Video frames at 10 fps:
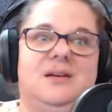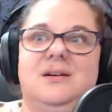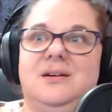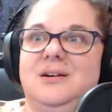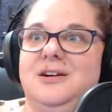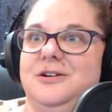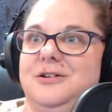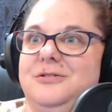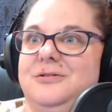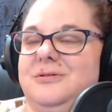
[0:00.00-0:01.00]
Yeah, the
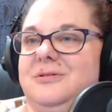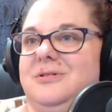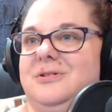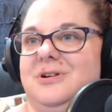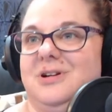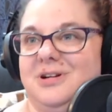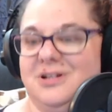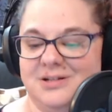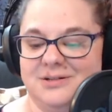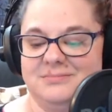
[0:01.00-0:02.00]
amount of support that he
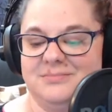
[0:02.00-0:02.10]
got,